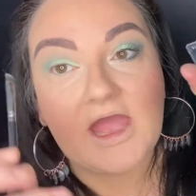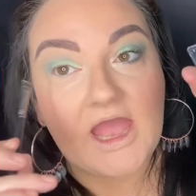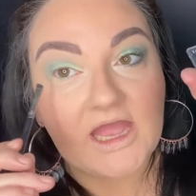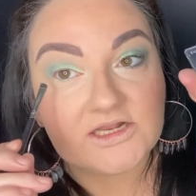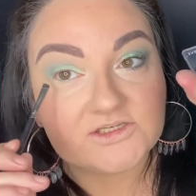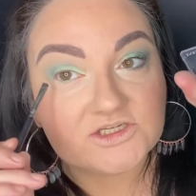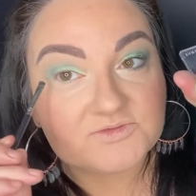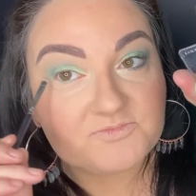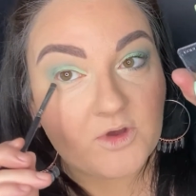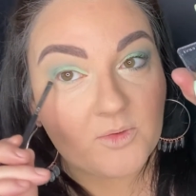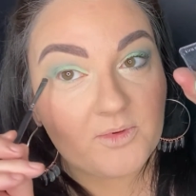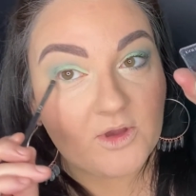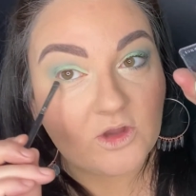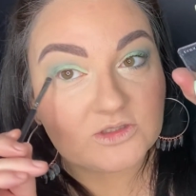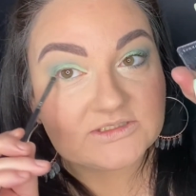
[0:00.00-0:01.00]
and just pop
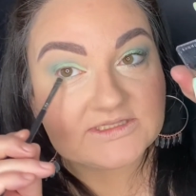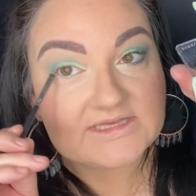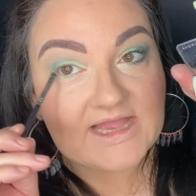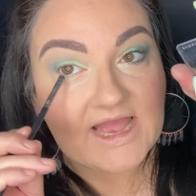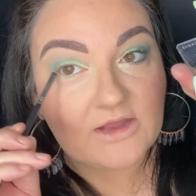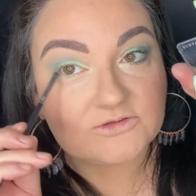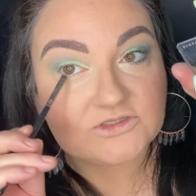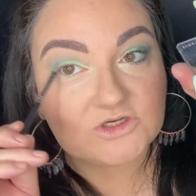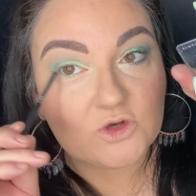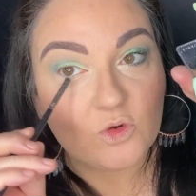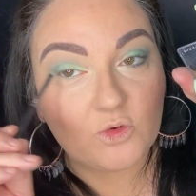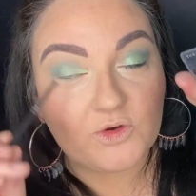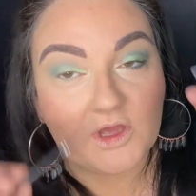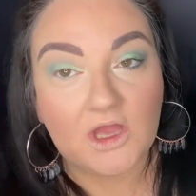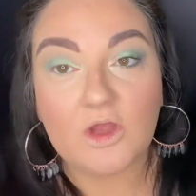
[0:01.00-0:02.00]
it onto the outer
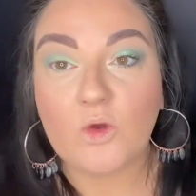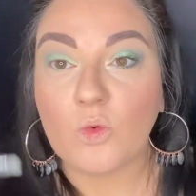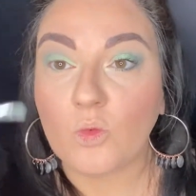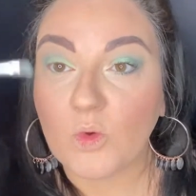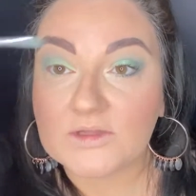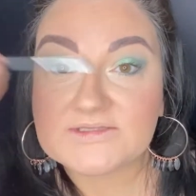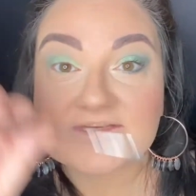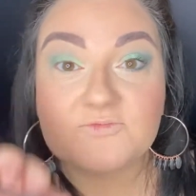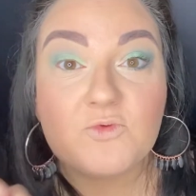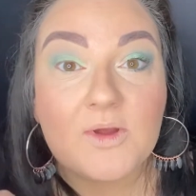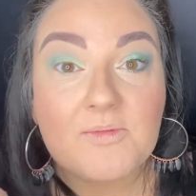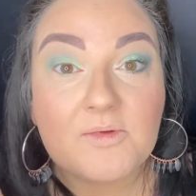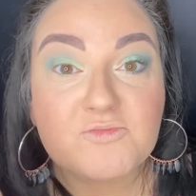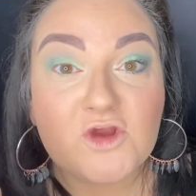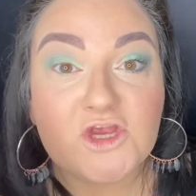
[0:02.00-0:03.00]
corner once I've wiped
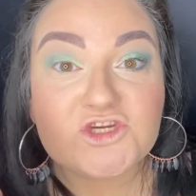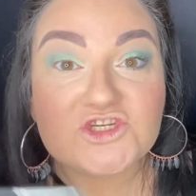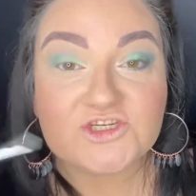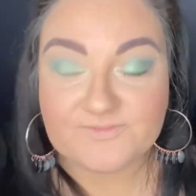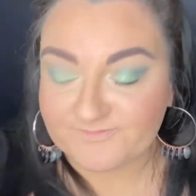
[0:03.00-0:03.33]
my brush.